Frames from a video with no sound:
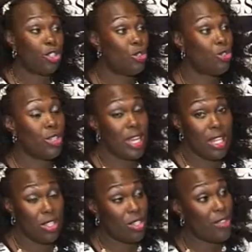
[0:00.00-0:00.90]
children
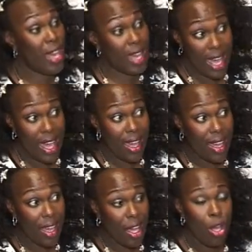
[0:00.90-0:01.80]
into their care.
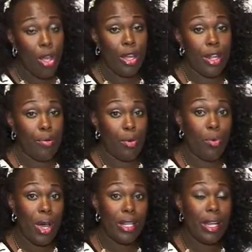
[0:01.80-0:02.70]
Number
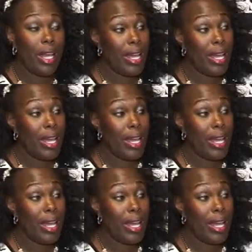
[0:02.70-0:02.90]
one,